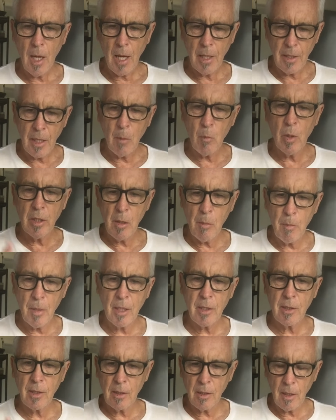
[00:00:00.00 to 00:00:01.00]
then when you
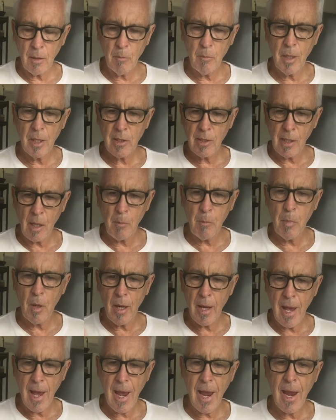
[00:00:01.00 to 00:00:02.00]
mix it up
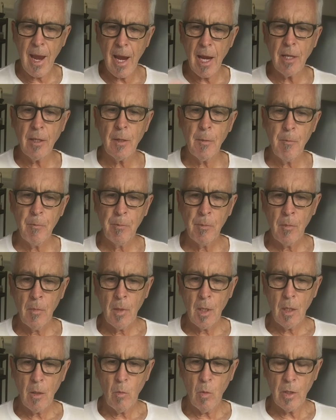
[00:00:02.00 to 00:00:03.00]
by hand,
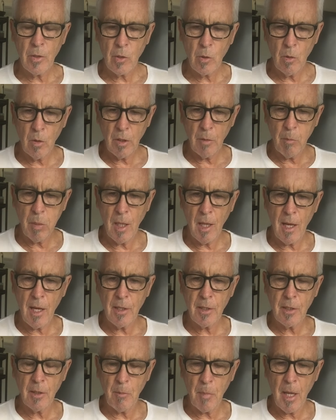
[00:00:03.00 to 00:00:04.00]
once all the
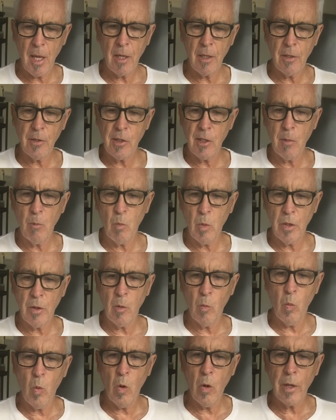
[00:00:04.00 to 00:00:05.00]
plaster powder's in with
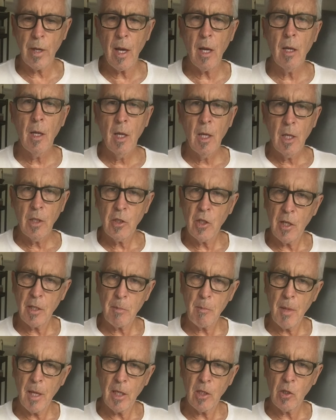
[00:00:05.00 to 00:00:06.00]
the water,
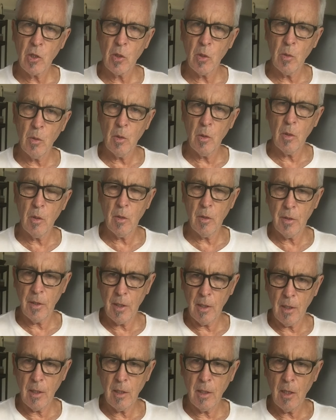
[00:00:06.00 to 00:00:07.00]
just make sure
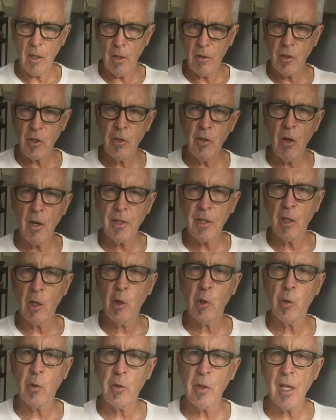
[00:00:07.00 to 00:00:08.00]
that, you know, it's nice and
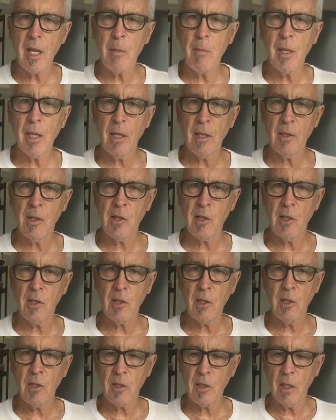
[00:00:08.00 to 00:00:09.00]
creamy
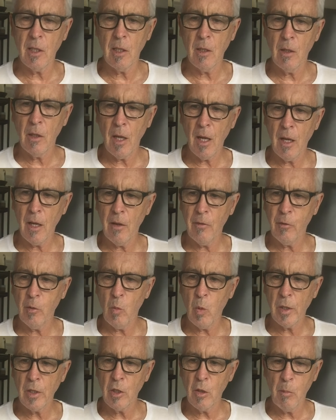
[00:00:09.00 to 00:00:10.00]
consistency for
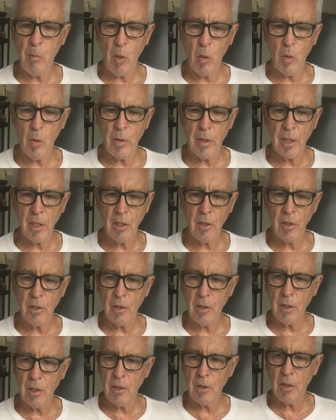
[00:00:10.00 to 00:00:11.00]
when you pour it into
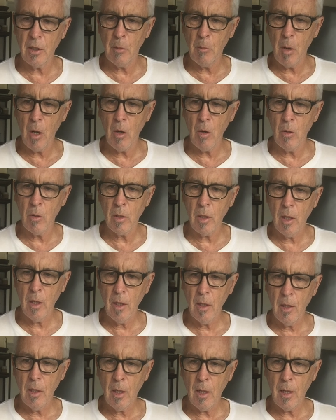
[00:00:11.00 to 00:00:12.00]
the mold,
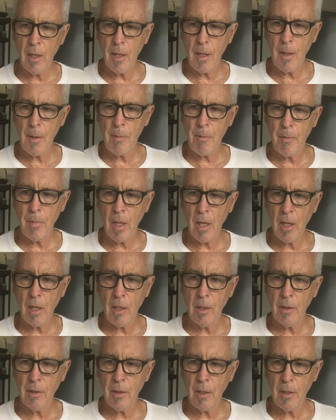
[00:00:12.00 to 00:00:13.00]

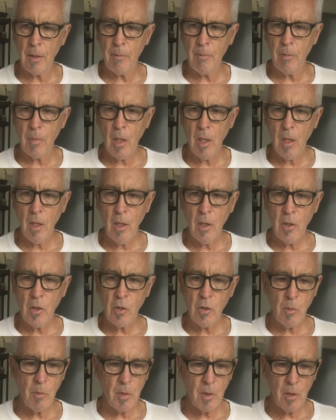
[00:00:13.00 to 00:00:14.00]
and
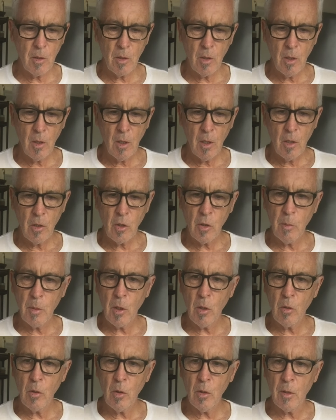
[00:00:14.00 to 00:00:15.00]
should be
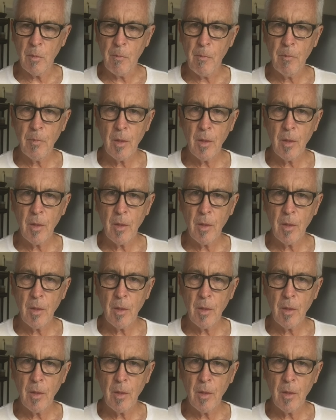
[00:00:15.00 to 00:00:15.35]
all good.